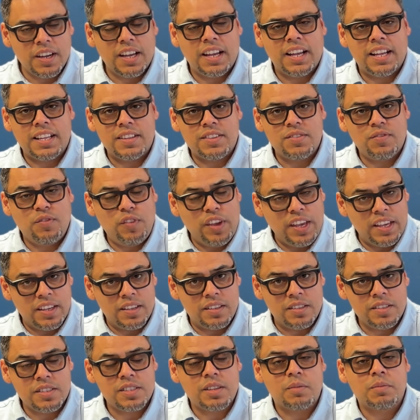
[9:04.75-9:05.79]
that
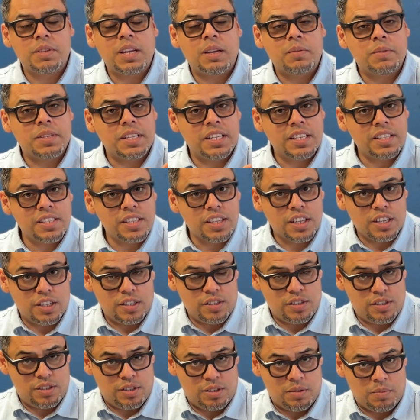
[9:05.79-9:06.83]
fails. Sometimes it is the
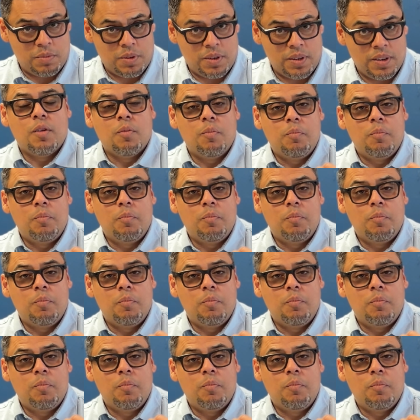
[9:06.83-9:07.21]
consumer.